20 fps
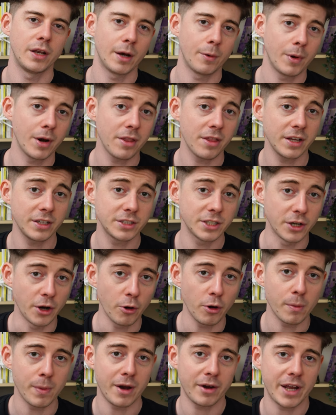Now, one thing to
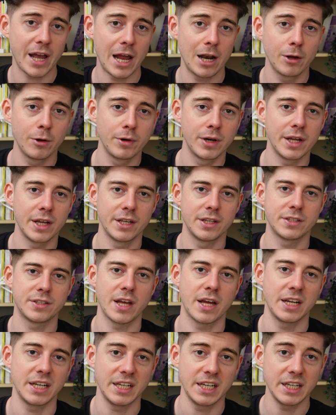note about calone is
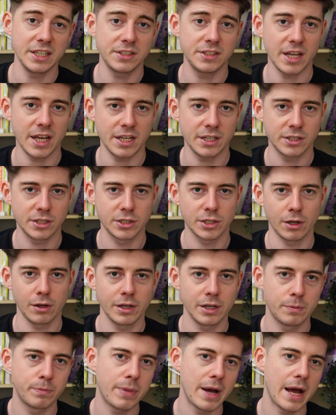that it is a solid